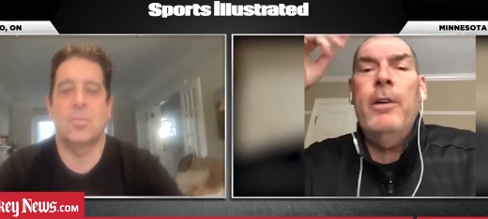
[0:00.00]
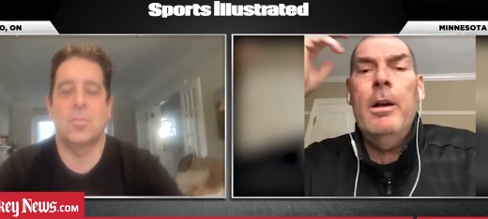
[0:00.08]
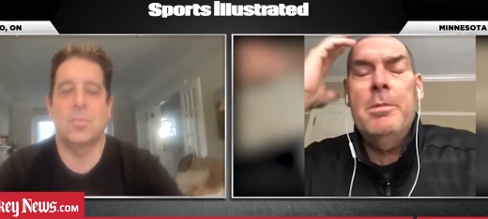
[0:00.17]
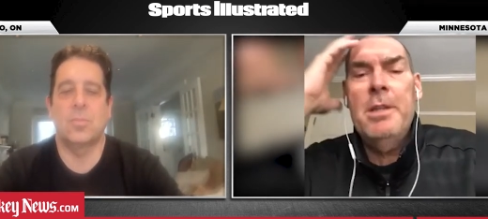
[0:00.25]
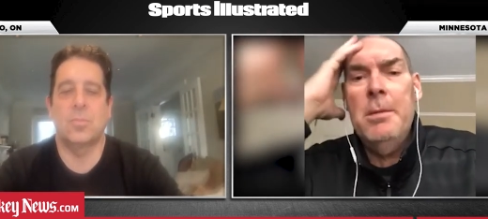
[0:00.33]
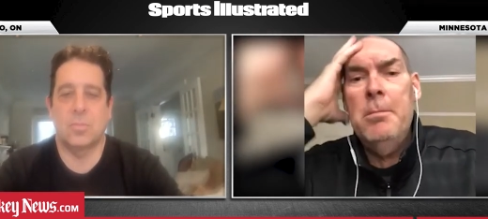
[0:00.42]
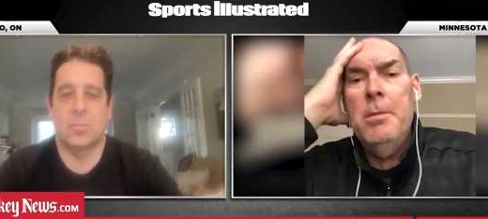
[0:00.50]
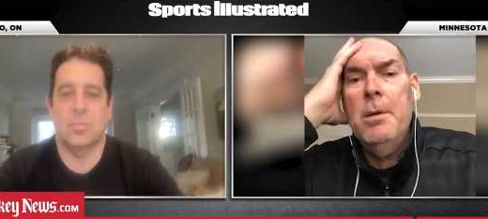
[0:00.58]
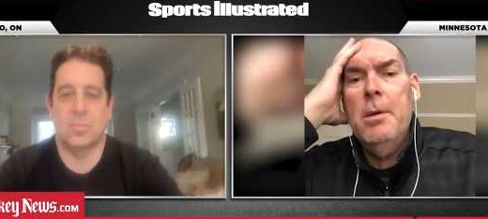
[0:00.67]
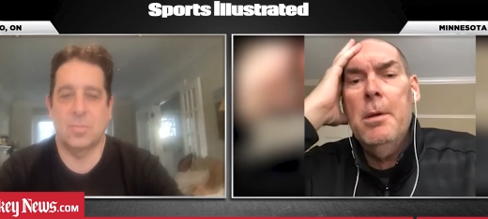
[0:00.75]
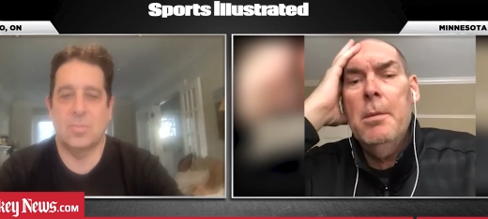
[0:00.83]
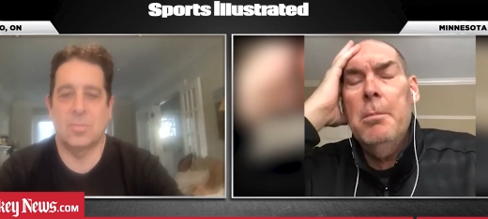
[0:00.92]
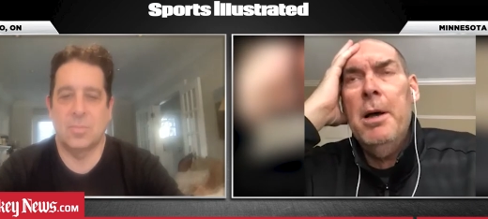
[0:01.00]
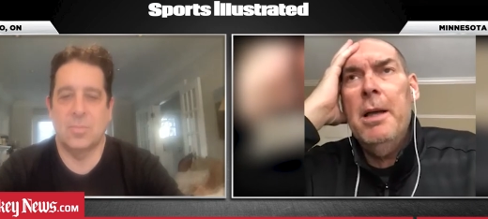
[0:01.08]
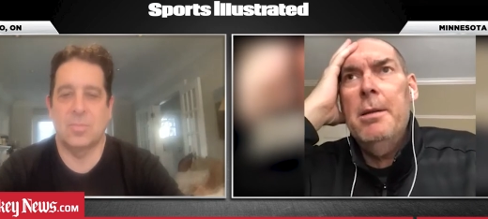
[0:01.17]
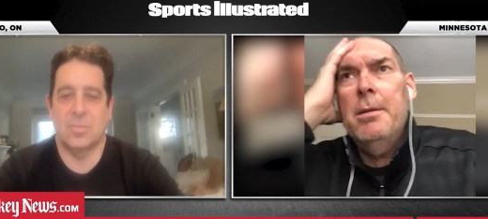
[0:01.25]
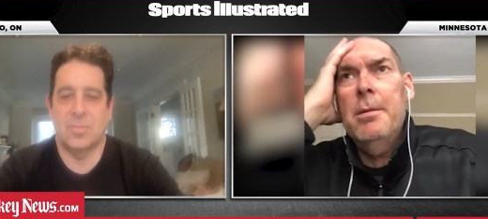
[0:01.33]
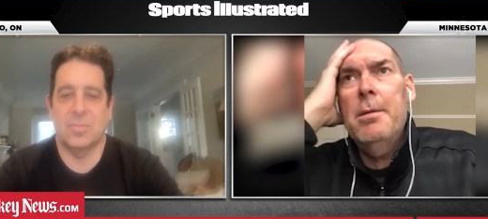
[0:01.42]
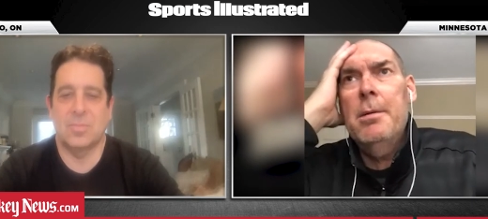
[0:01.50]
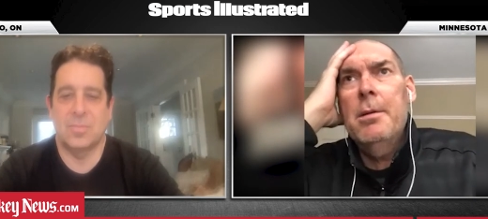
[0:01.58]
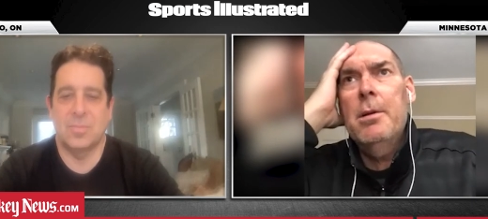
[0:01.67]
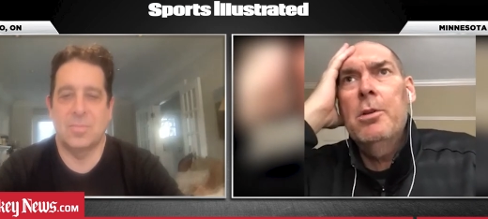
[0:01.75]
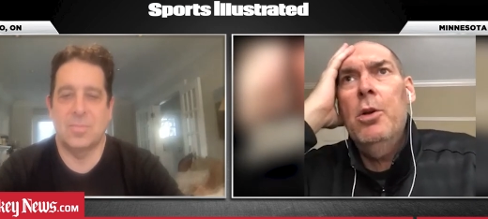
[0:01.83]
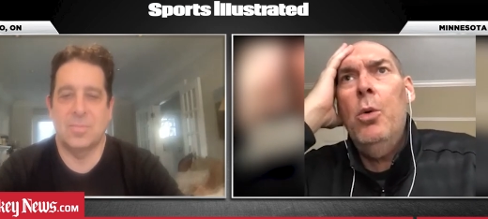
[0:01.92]
Speaker 1: farm team, but
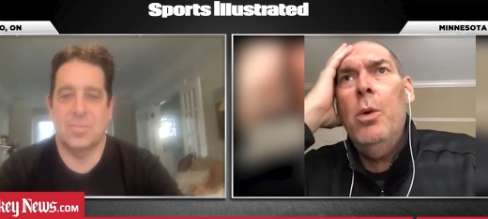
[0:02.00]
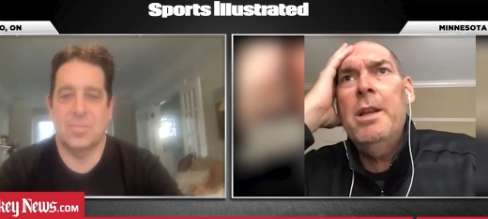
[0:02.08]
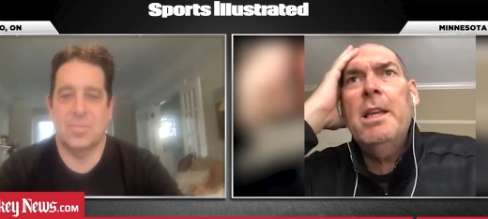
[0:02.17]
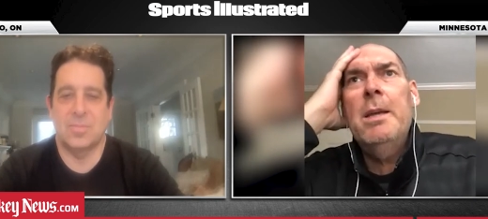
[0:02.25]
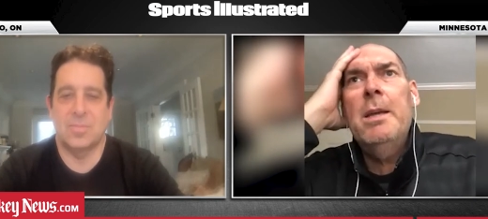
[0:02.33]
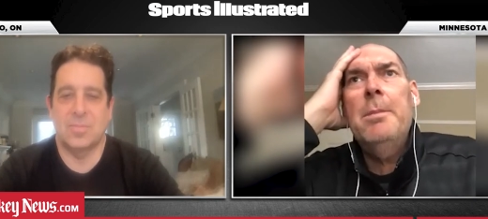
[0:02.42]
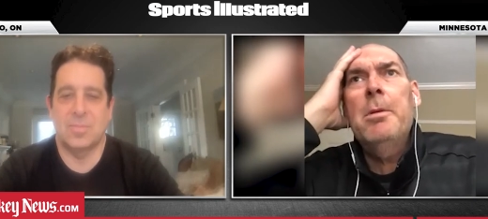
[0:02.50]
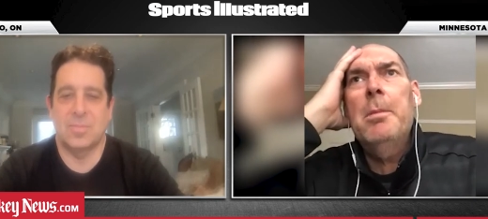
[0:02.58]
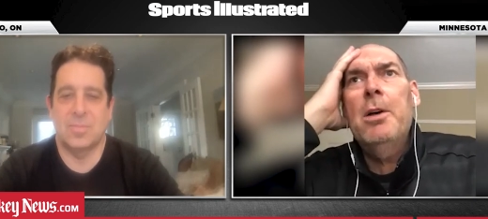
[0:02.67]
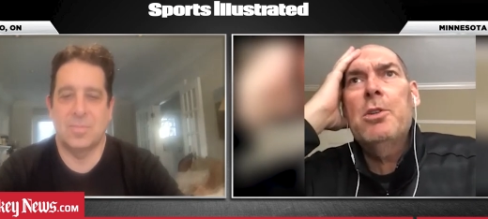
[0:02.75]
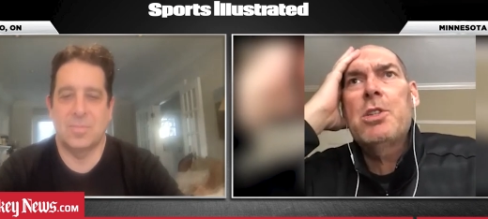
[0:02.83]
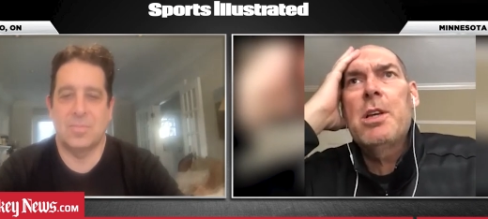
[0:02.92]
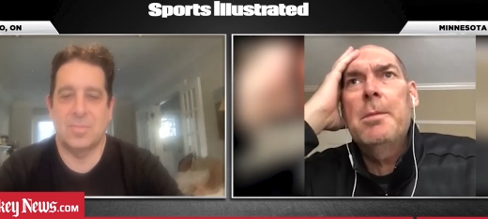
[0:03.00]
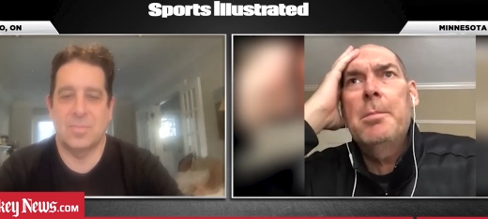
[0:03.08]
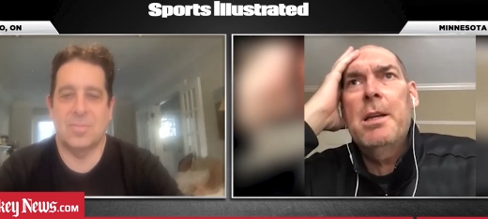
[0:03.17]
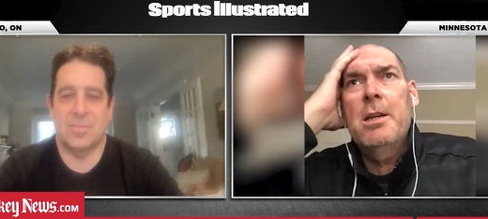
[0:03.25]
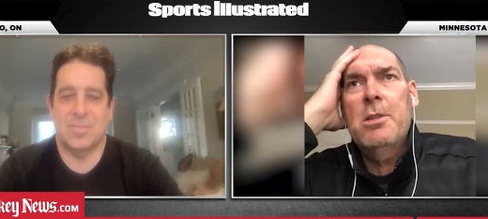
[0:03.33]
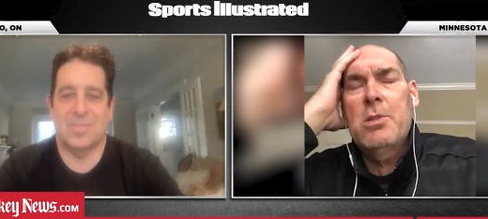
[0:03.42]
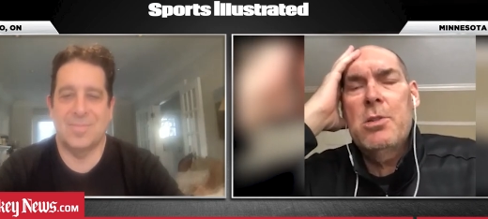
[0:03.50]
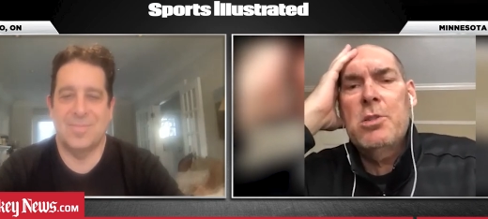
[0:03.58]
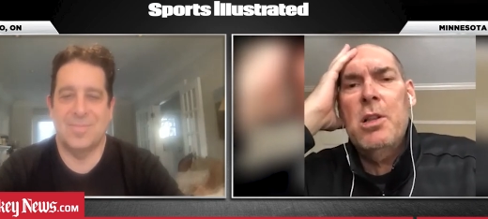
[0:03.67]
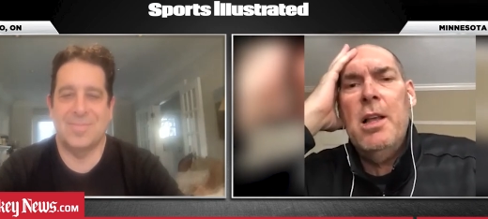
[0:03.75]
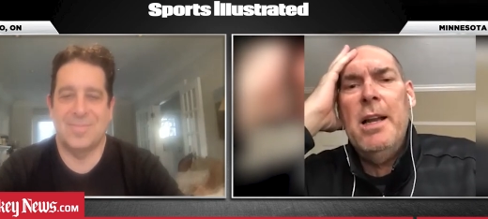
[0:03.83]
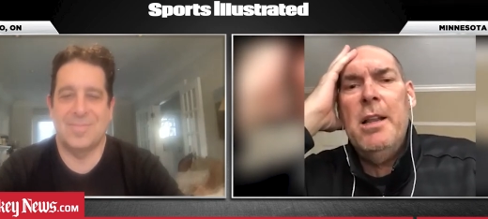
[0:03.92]
know when to keep your mouth shut because
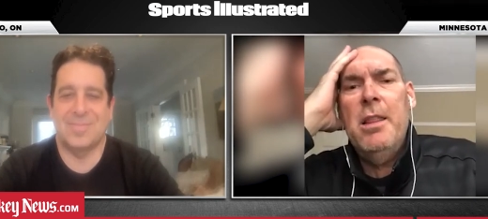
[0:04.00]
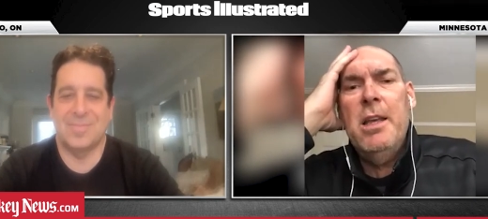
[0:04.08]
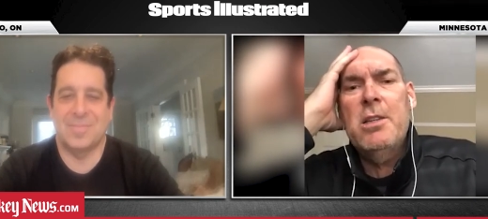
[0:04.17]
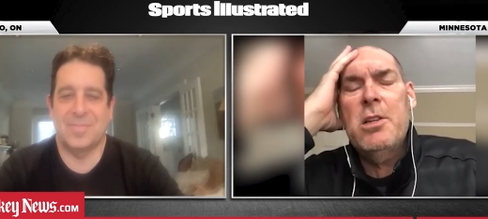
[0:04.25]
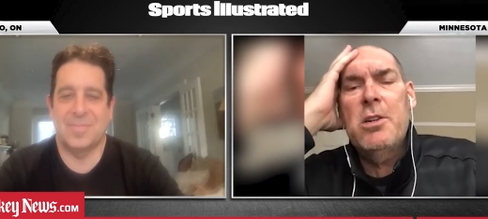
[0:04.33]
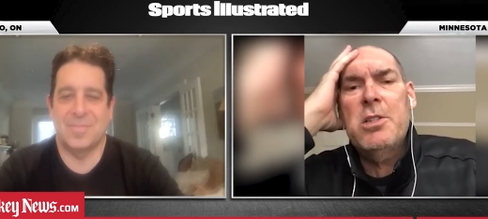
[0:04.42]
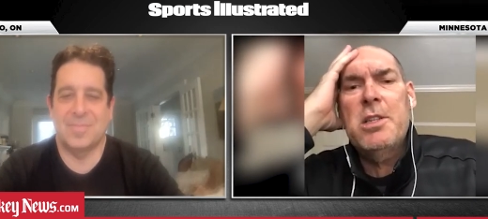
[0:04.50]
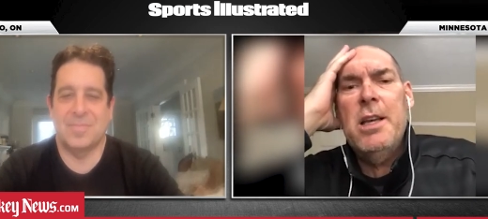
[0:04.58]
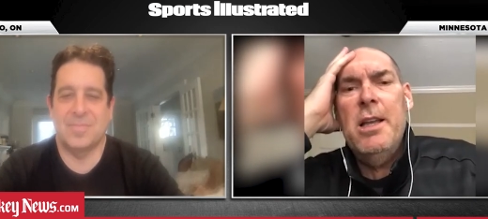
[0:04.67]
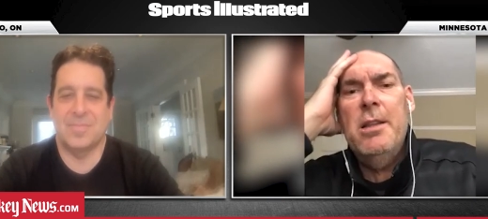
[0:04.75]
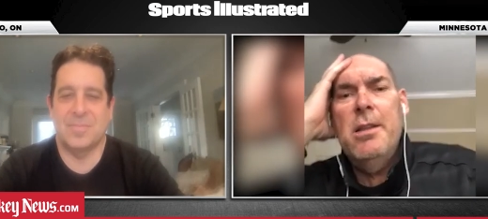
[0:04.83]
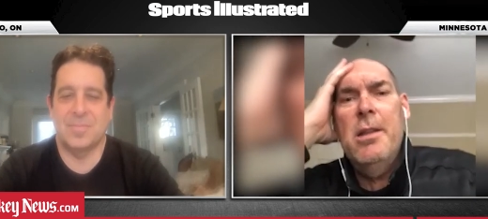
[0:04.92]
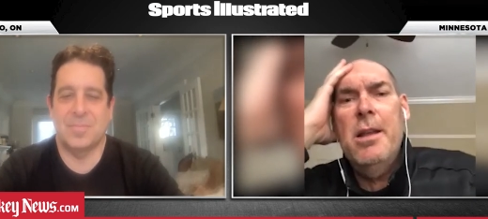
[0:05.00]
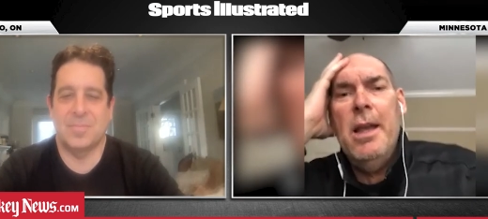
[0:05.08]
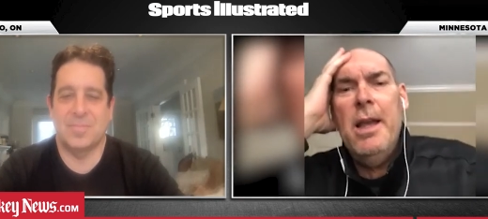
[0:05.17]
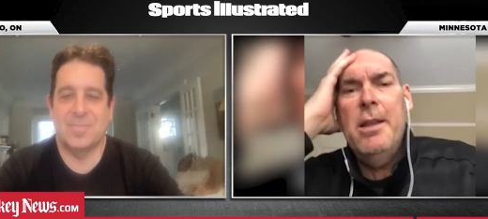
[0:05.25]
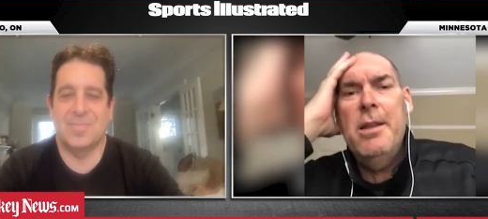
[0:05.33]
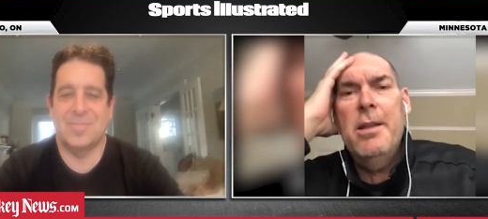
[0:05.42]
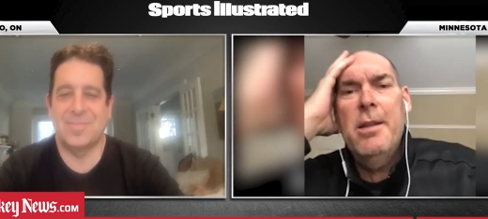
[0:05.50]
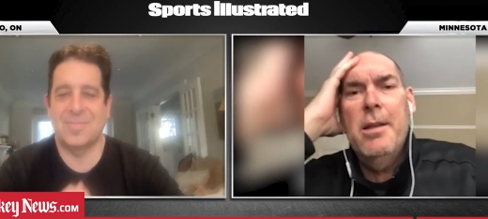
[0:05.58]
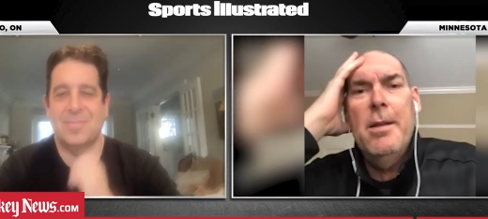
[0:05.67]
there's a lot of things that are said and